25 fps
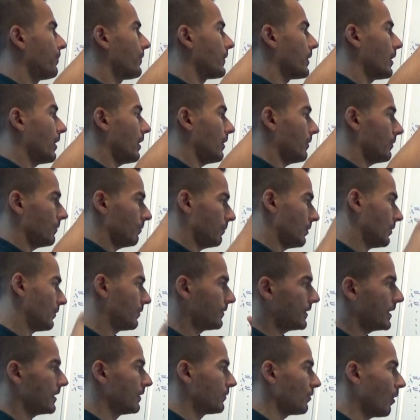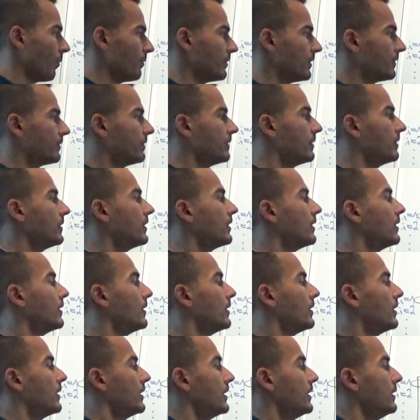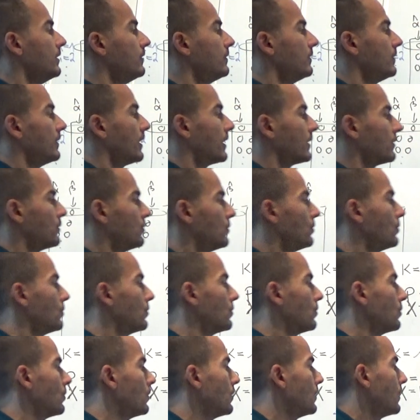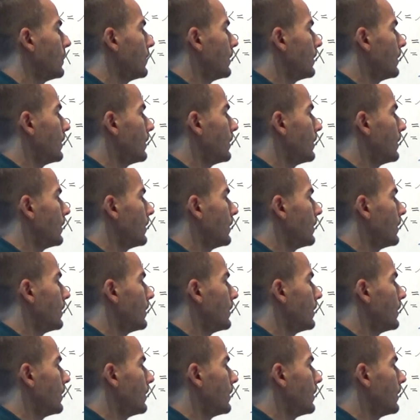Yeah? Because then it's obviously easier to